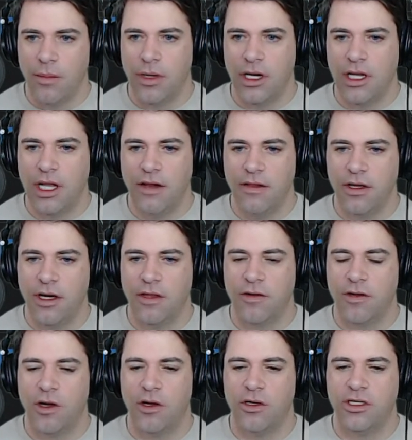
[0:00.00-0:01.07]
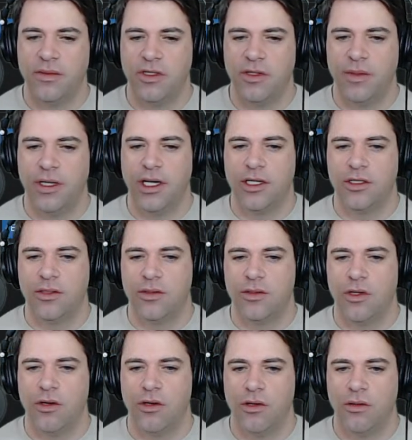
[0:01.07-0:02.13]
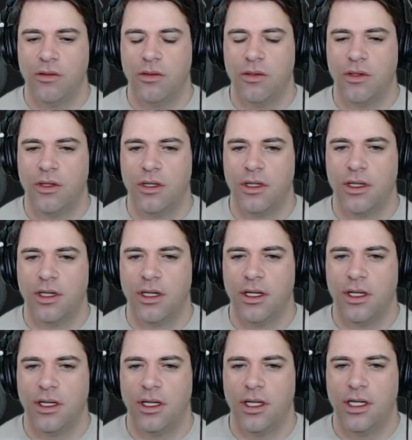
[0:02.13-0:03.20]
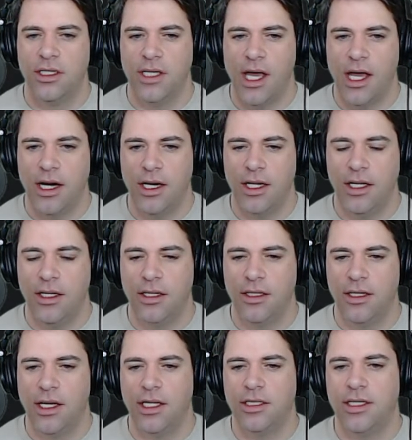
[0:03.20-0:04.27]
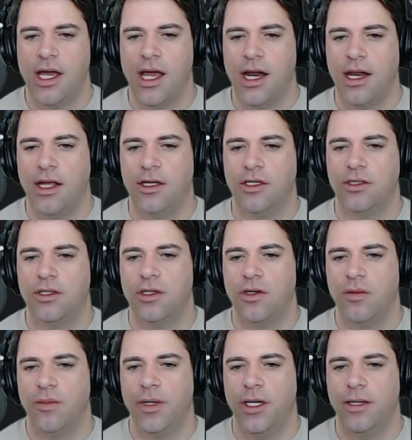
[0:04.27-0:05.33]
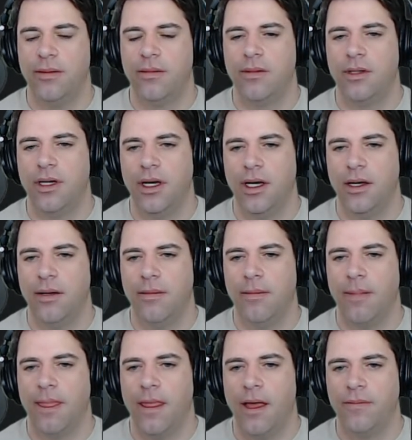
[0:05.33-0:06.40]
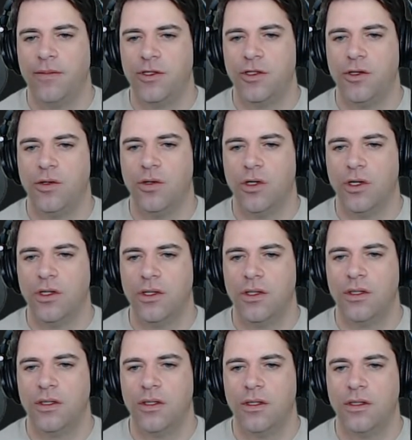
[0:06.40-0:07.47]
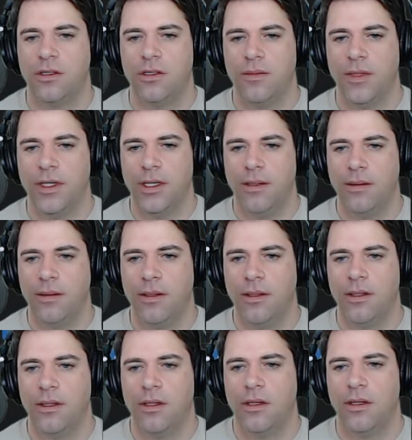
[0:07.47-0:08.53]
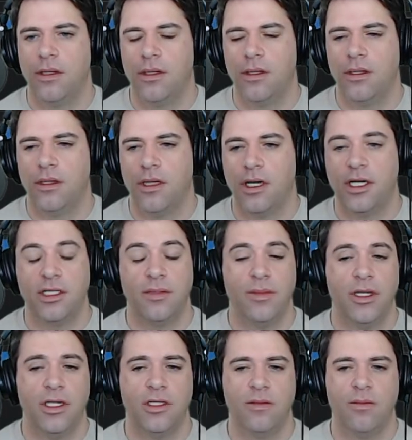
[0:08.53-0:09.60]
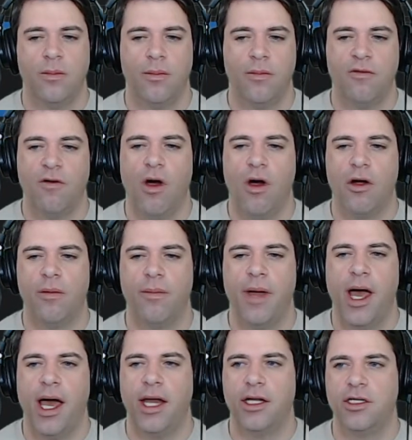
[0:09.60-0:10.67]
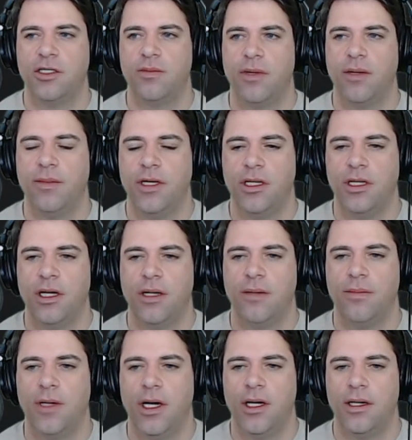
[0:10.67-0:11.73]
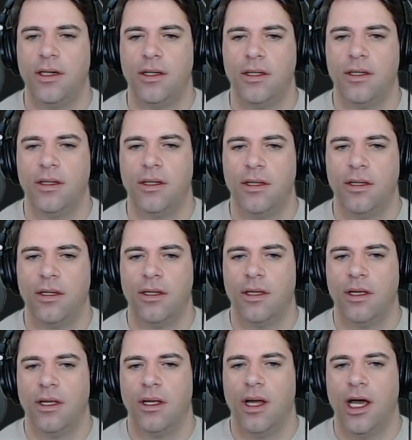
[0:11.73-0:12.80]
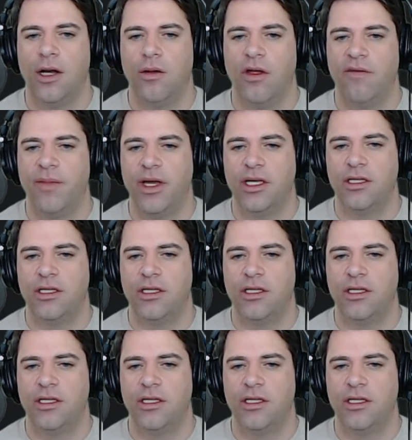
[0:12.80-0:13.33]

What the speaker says: a lot of the other code seems to be like just total insanity. Not insanity, just a little bit obscure to me. It doesn't mean it's wrong or bad. It just might mean that I don't have my